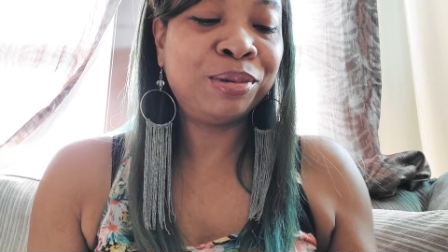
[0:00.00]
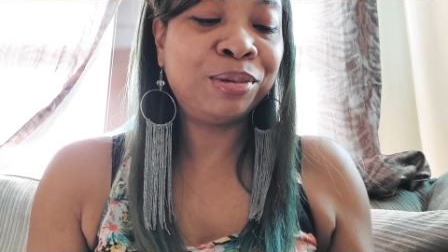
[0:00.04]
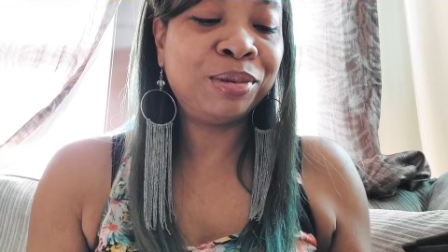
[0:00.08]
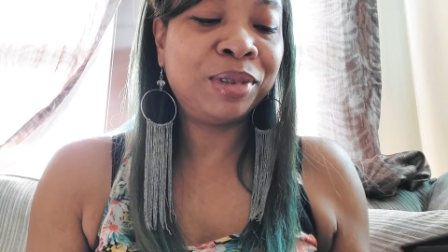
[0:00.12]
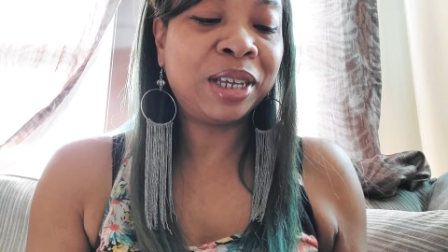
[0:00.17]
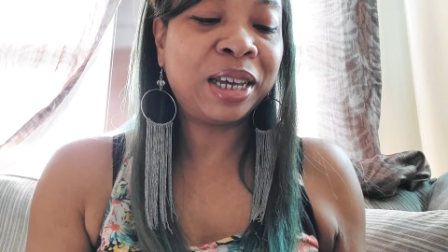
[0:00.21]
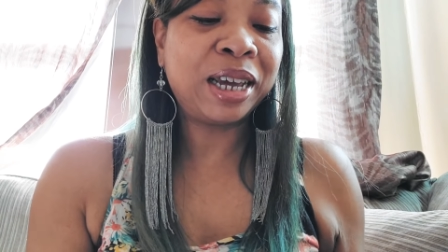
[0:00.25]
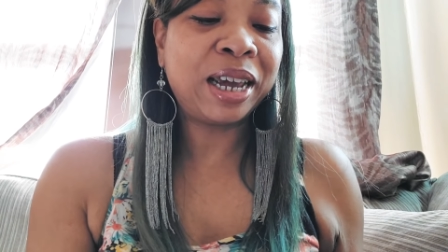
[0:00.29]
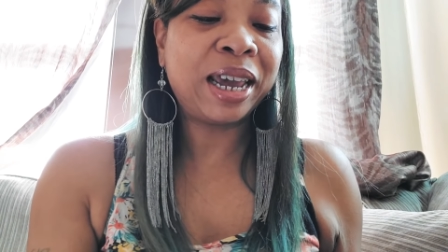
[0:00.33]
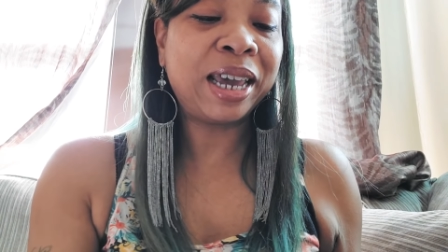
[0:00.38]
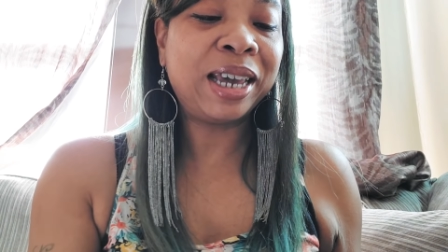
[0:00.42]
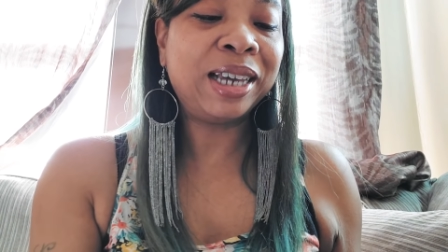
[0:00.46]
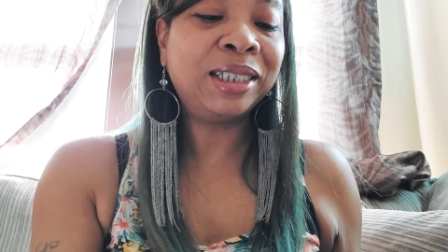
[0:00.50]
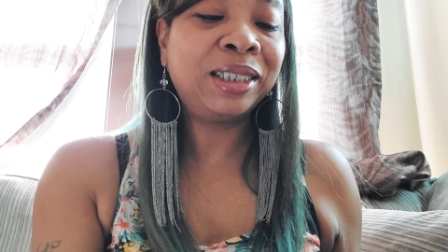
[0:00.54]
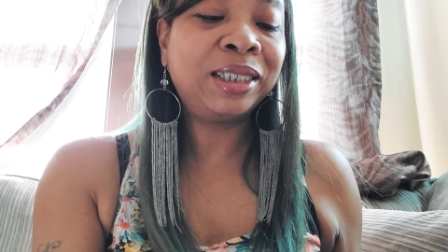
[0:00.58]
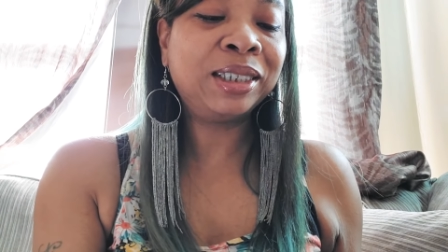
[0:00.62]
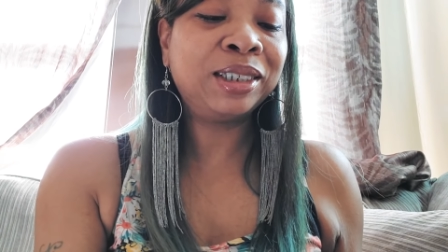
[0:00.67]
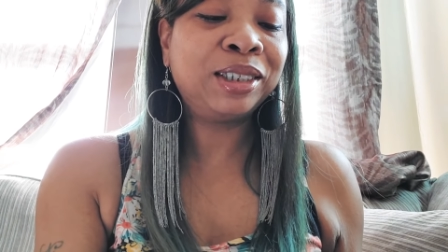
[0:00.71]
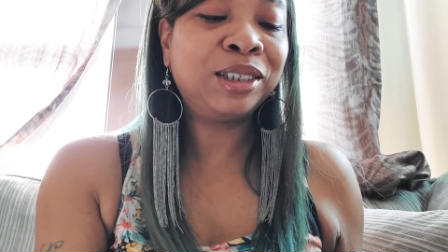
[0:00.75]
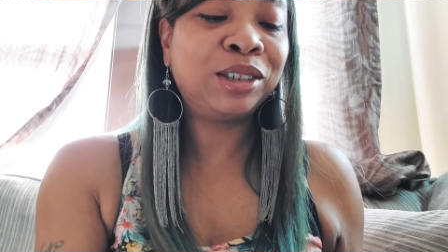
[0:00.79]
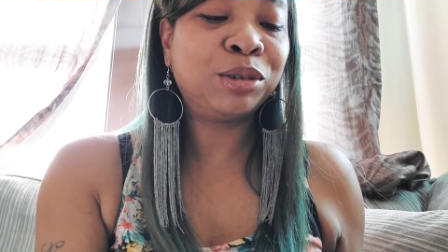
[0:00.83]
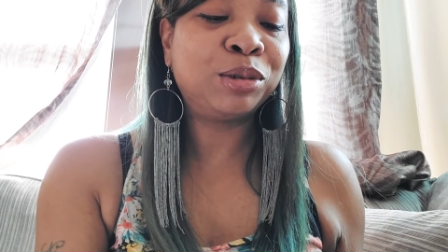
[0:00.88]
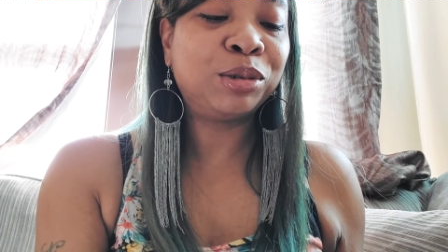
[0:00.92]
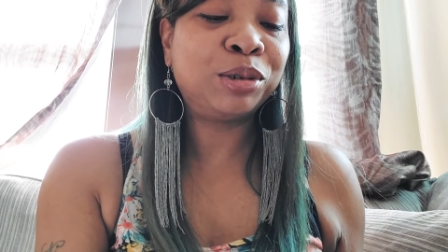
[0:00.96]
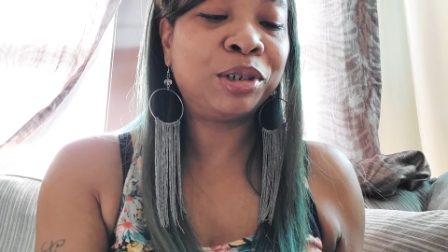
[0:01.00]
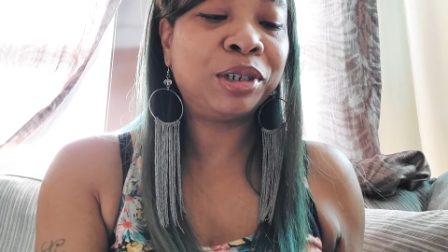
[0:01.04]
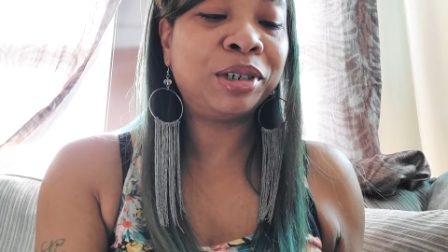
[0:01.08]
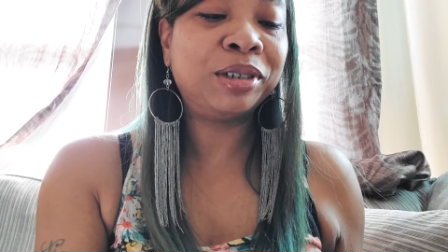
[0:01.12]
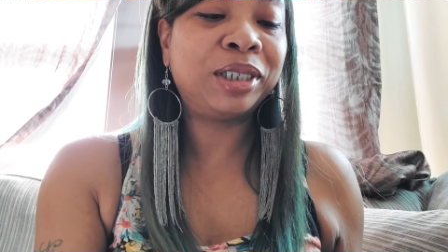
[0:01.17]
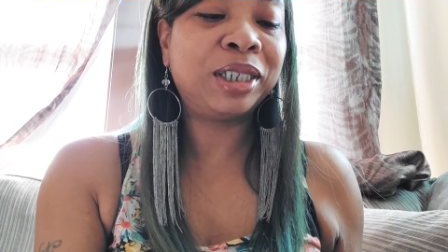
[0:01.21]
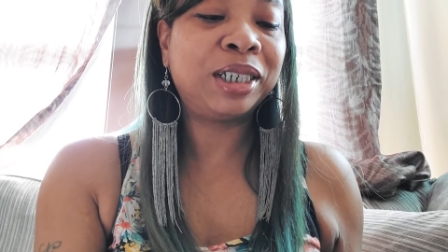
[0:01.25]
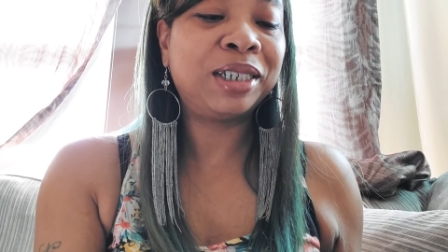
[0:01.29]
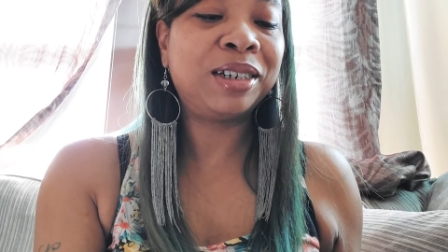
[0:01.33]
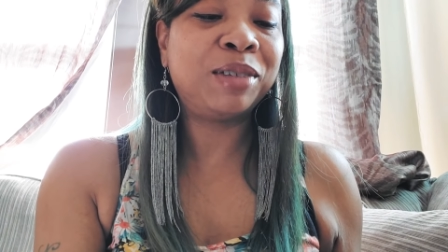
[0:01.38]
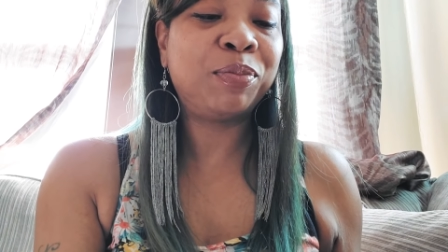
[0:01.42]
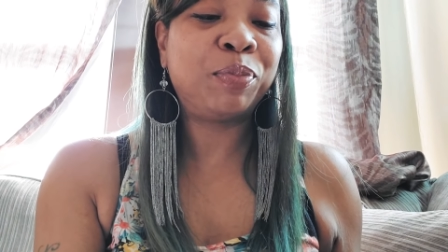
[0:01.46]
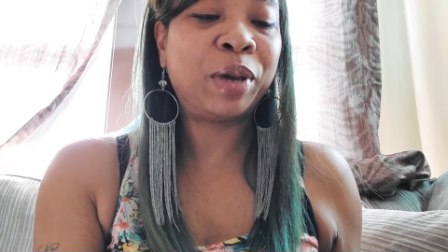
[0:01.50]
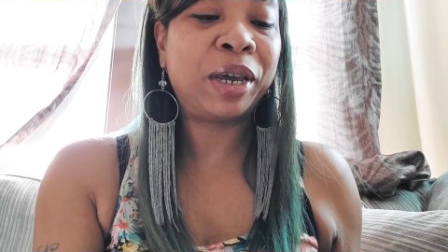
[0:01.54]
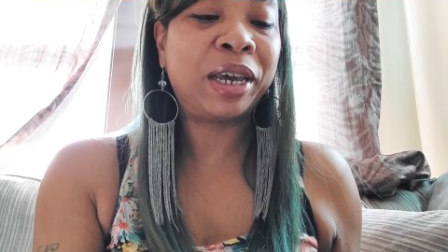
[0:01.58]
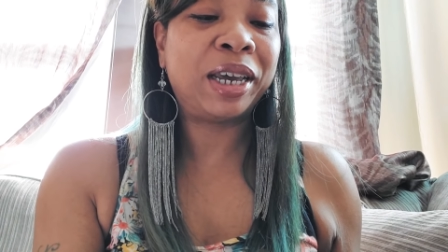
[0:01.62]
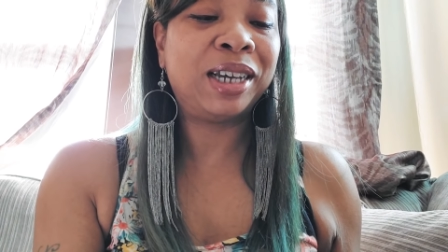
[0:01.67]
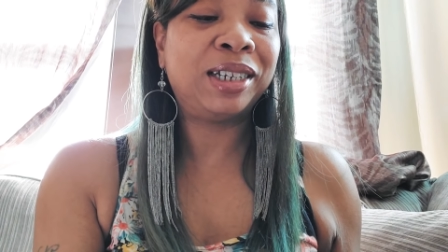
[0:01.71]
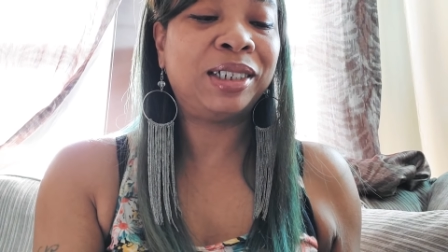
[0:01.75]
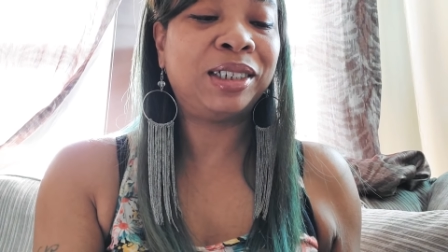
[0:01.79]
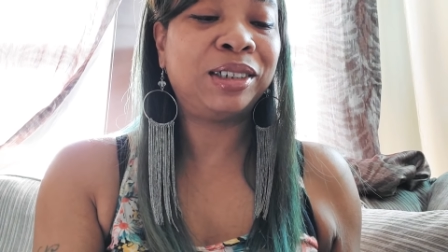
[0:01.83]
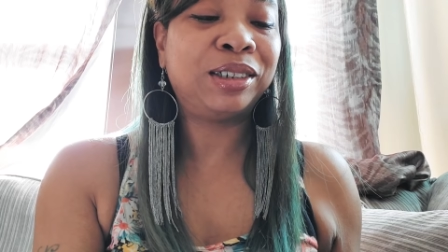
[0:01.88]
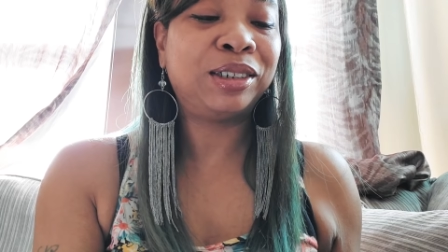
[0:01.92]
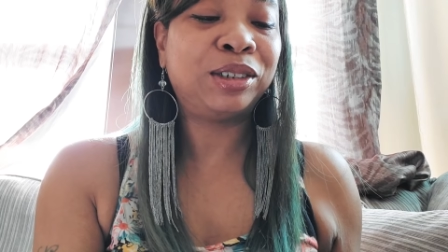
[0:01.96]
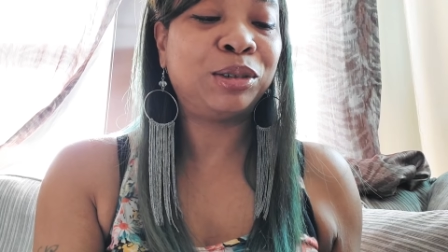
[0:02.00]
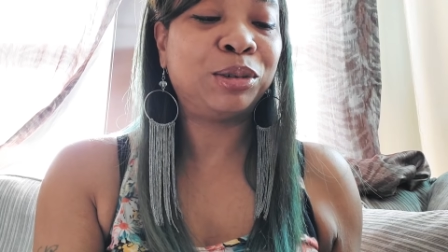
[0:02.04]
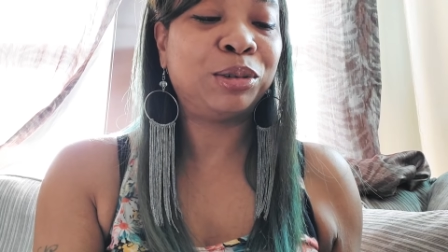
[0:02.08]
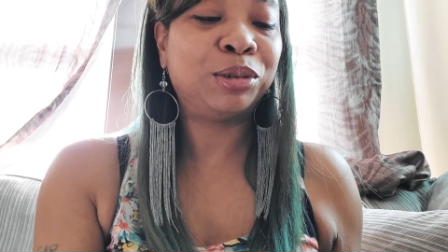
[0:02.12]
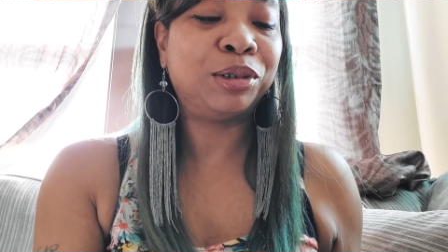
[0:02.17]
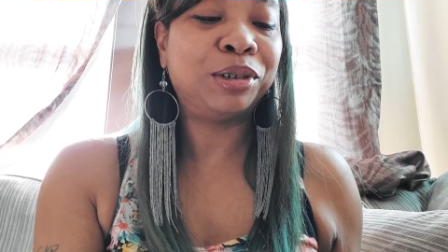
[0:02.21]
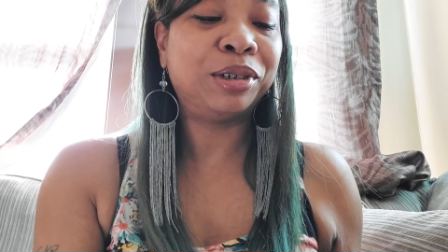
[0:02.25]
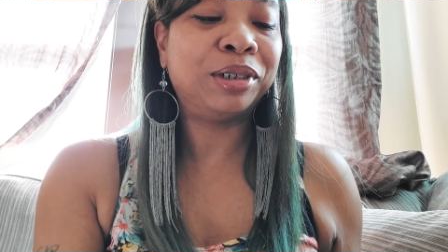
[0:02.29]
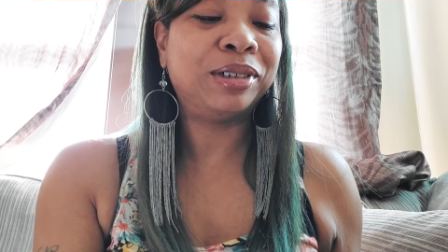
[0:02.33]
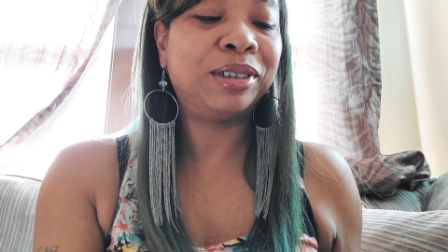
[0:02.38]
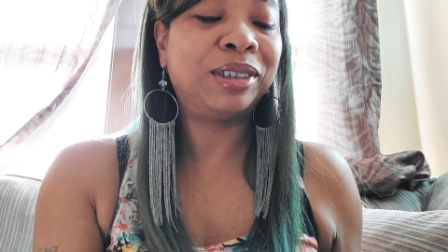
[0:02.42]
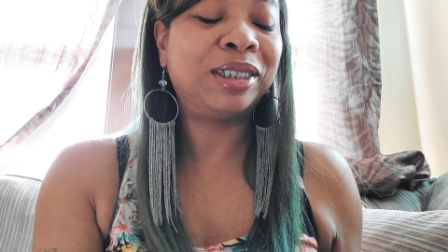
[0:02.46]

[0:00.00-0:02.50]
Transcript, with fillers: the Ace of Swords and the Page of Swords.